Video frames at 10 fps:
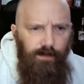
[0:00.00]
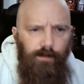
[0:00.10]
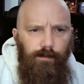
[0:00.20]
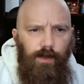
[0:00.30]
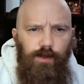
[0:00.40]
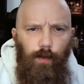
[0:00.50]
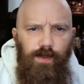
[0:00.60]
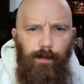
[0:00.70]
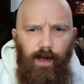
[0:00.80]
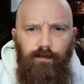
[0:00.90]
not sure
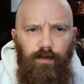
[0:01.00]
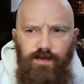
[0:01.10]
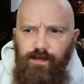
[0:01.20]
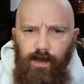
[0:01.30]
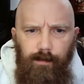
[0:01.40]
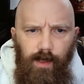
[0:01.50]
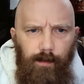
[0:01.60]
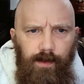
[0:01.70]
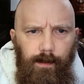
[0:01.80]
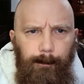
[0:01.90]
which microphone is picking me
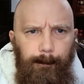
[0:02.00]
up here.